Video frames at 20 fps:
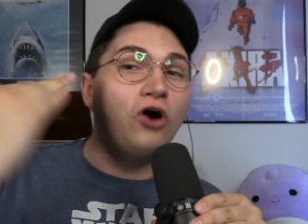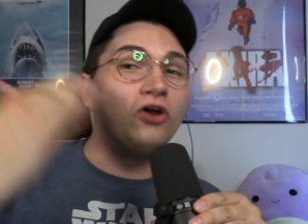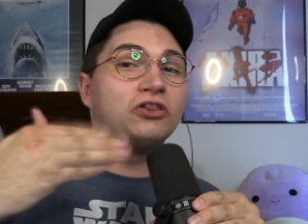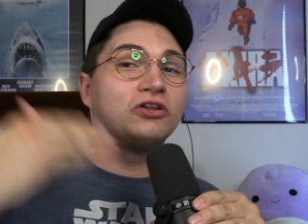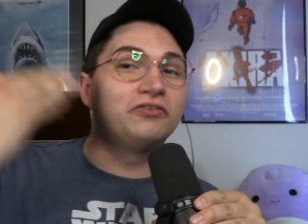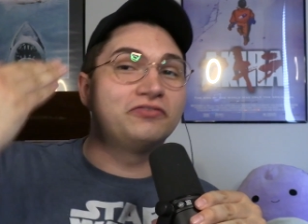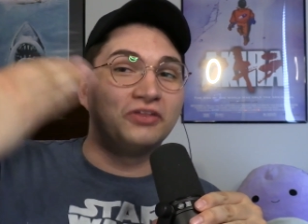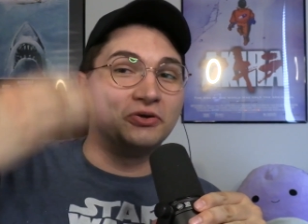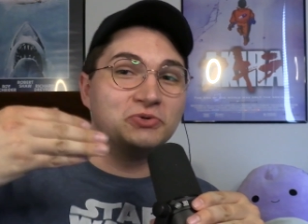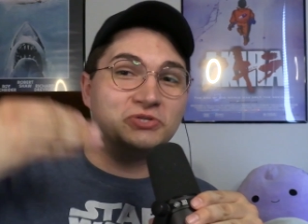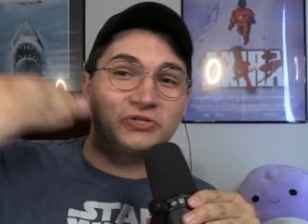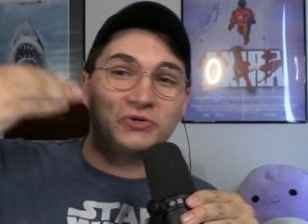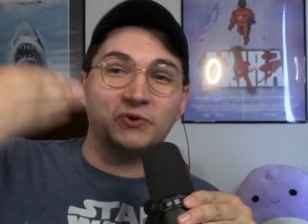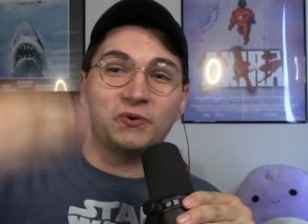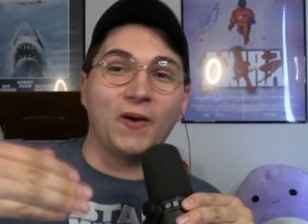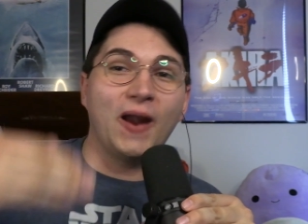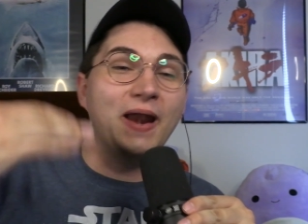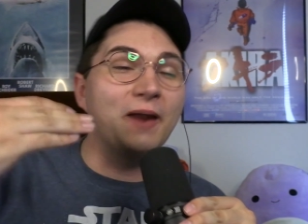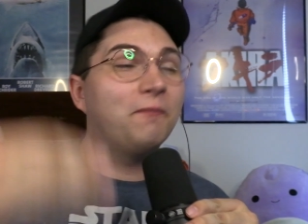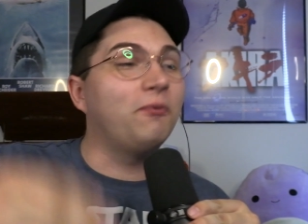All of those
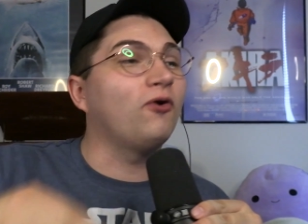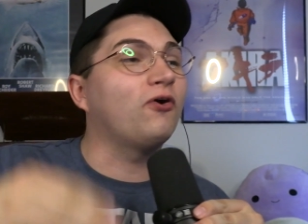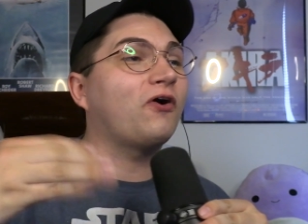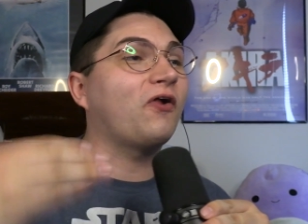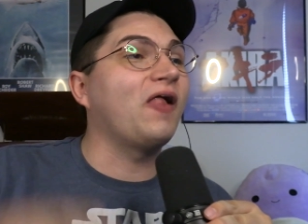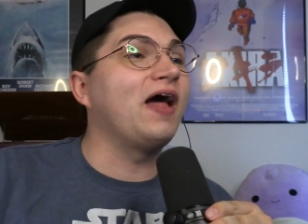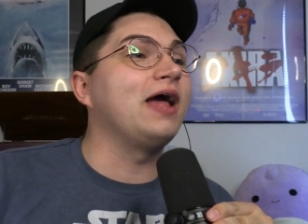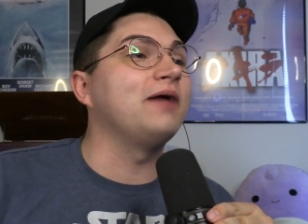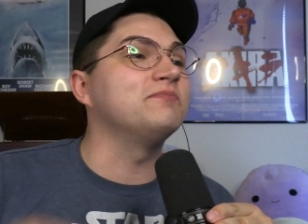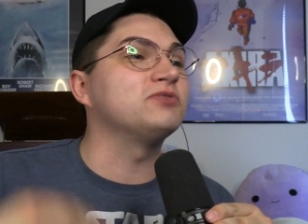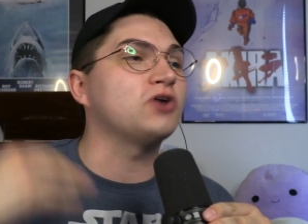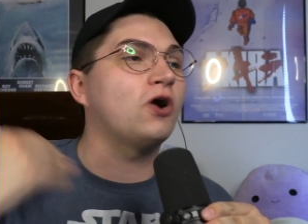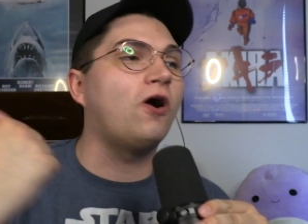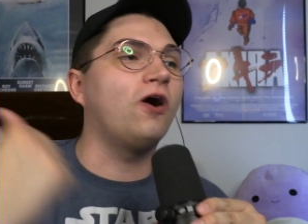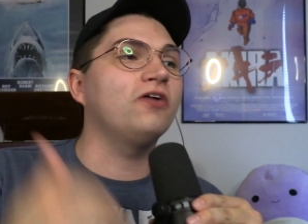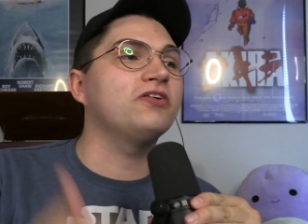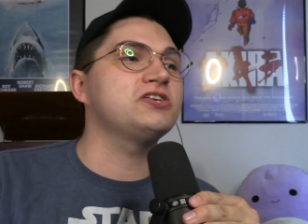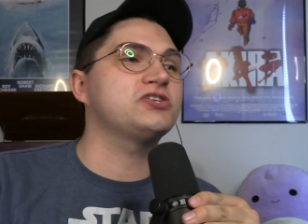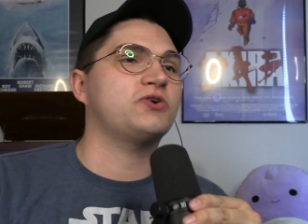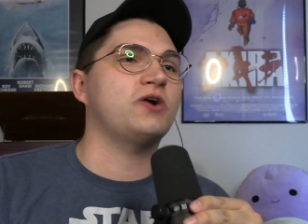credible claims,
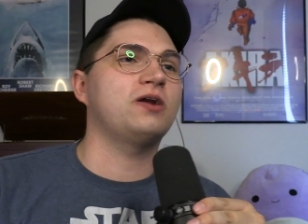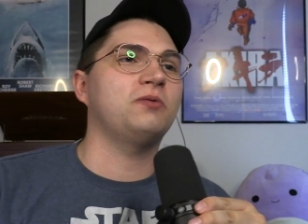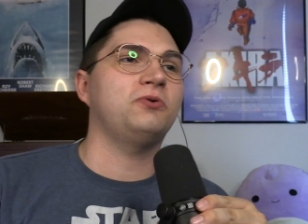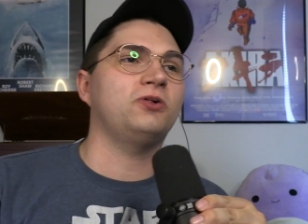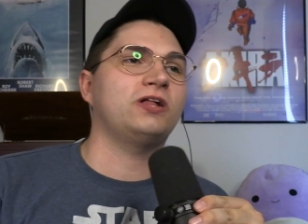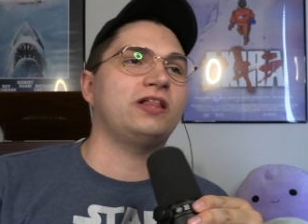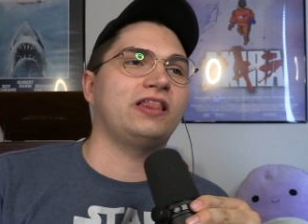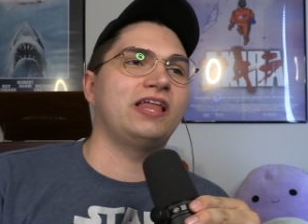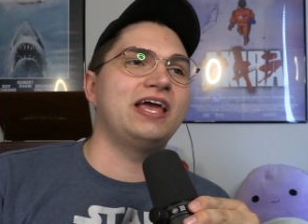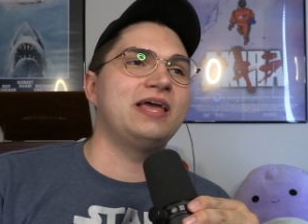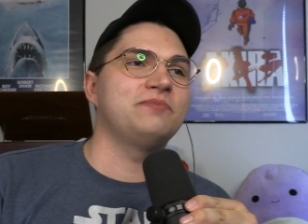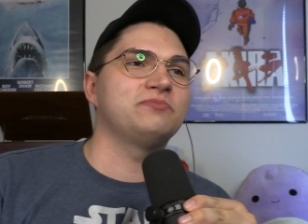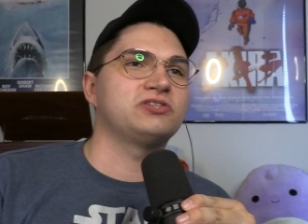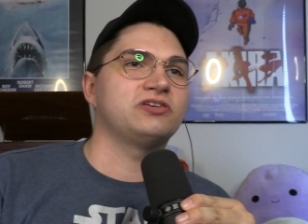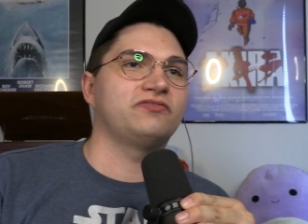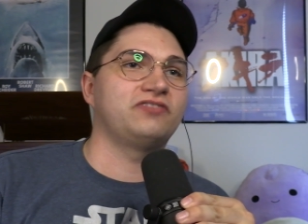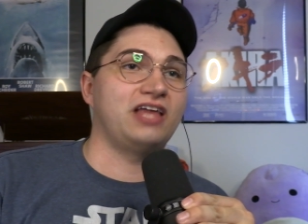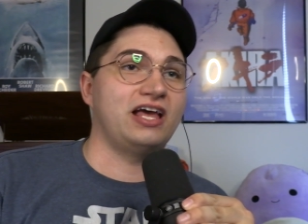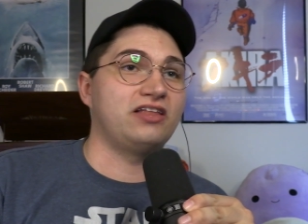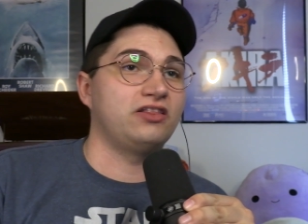all these credible claims
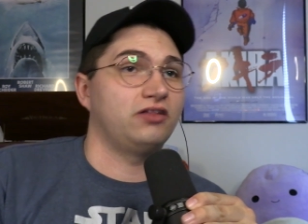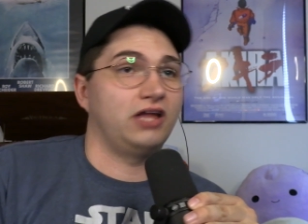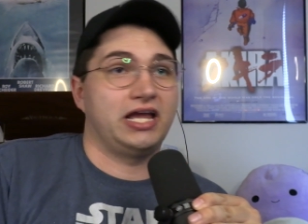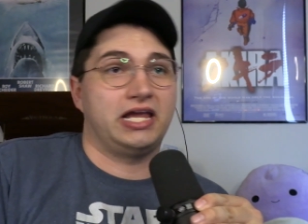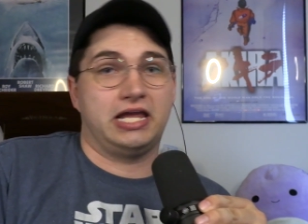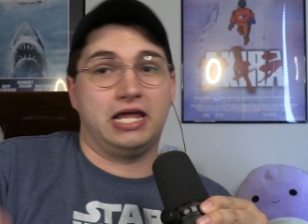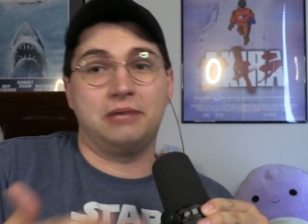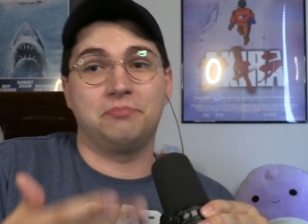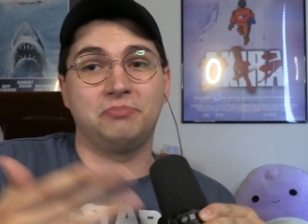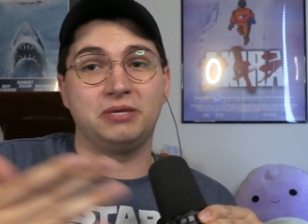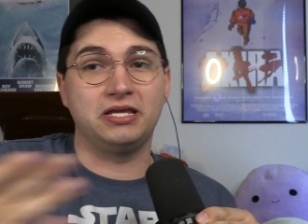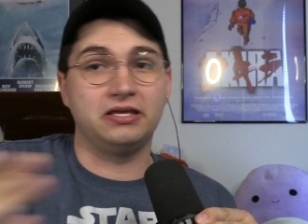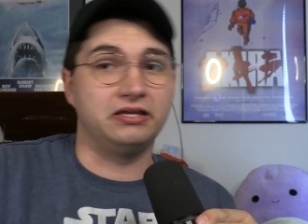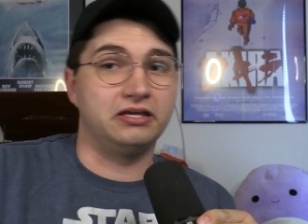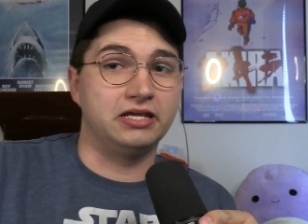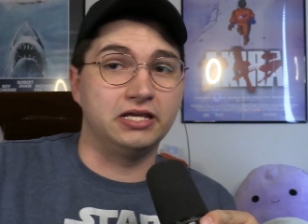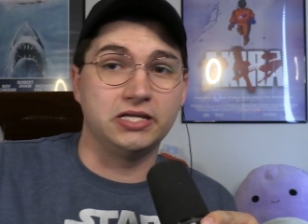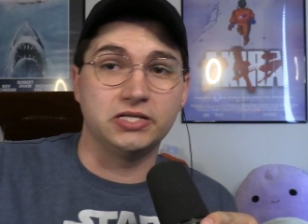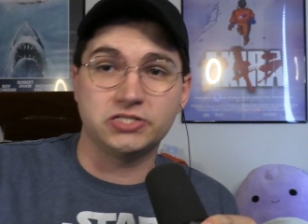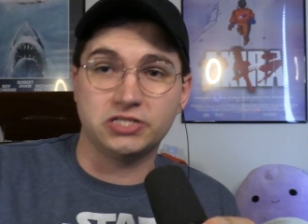of that like can be
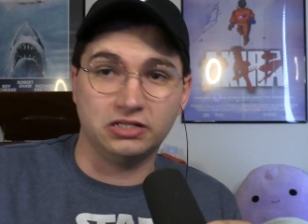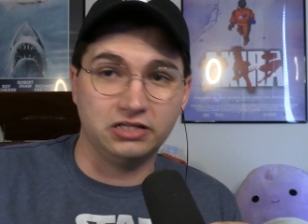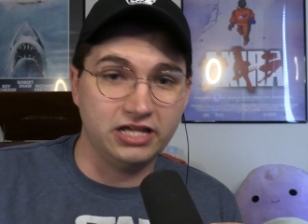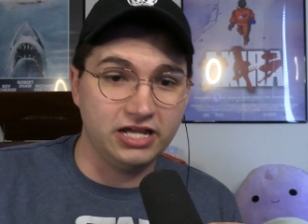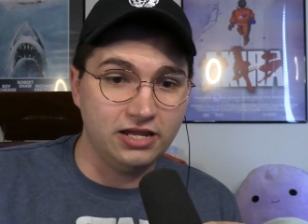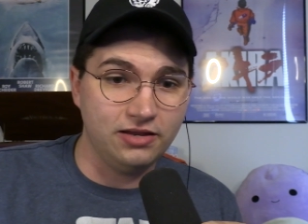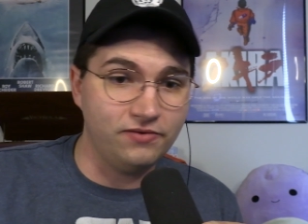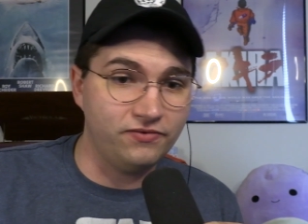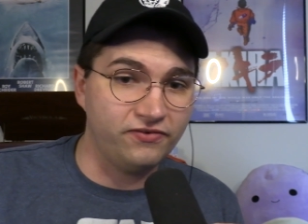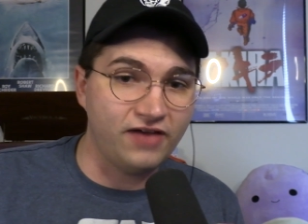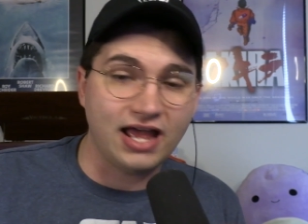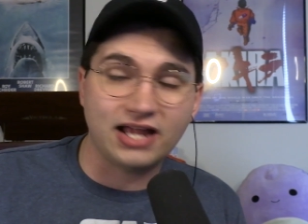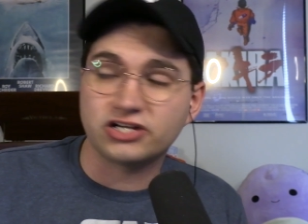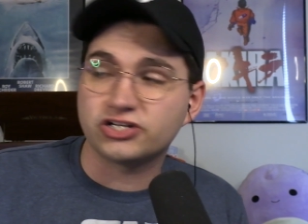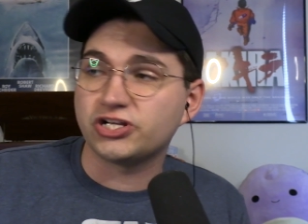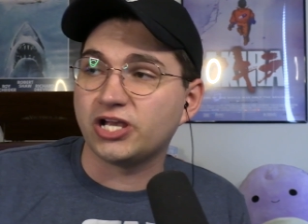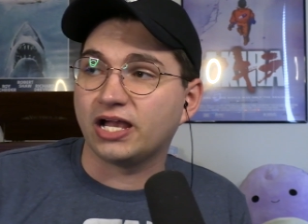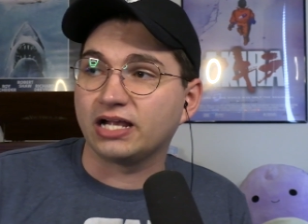easily fact